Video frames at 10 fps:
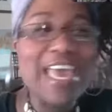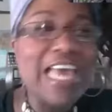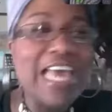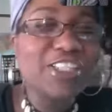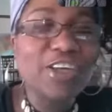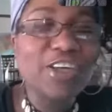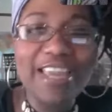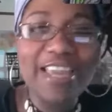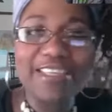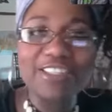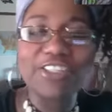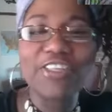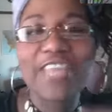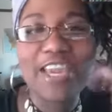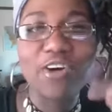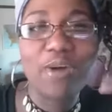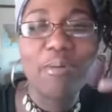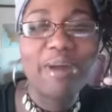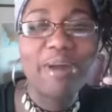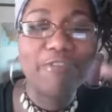So I got this little thing going on with
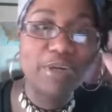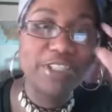my voice,